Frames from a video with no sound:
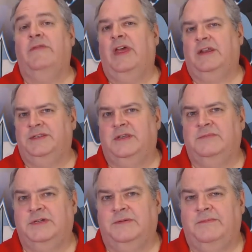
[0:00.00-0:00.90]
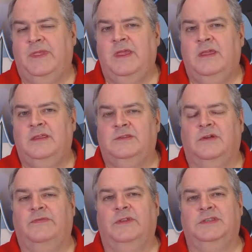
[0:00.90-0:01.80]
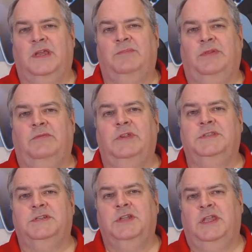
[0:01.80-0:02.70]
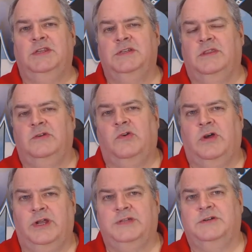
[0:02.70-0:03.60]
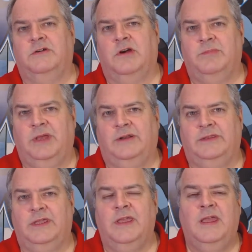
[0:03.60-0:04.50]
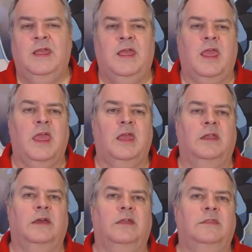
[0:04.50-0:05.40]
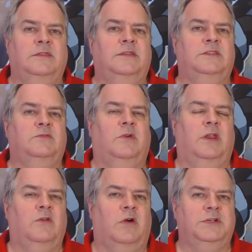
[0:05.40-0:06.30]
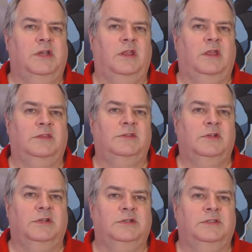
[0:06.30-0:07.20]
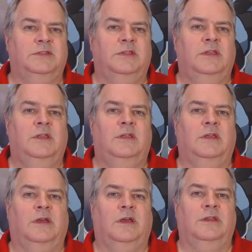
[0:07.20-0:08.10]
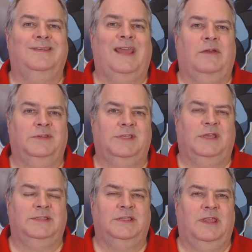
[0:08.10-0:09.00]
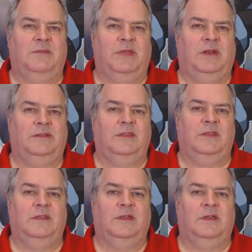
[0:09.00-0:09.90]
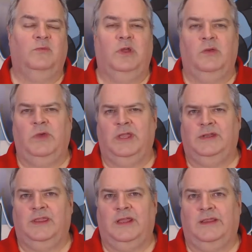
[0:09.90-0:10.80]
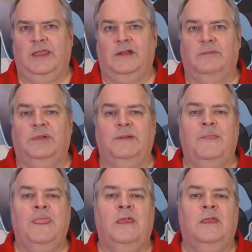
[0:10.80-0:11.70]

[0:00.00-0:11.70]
that assumption. So, for example, the recent change in the draw an extra card penalty. And this is where I caution against judges downsizing that penalty. We'll get to that later. But